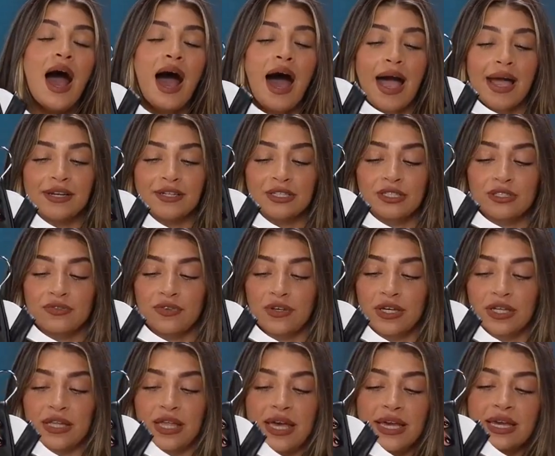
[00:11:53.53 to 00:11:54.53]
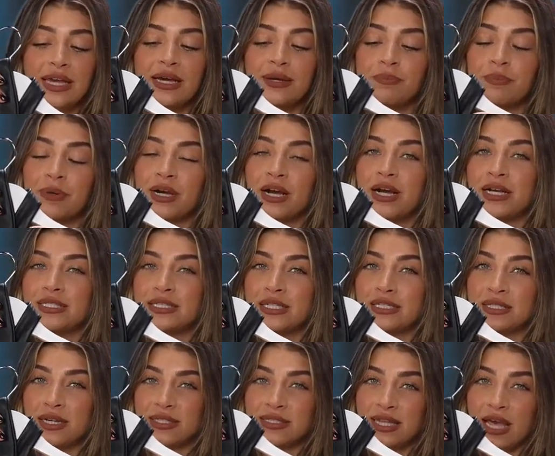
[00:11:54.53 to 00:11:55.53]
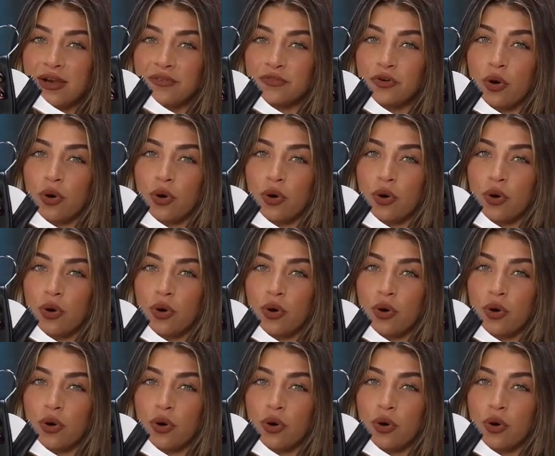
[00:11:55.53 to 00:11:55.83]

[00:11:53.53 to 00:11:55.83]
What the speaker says: I just feel like because it does have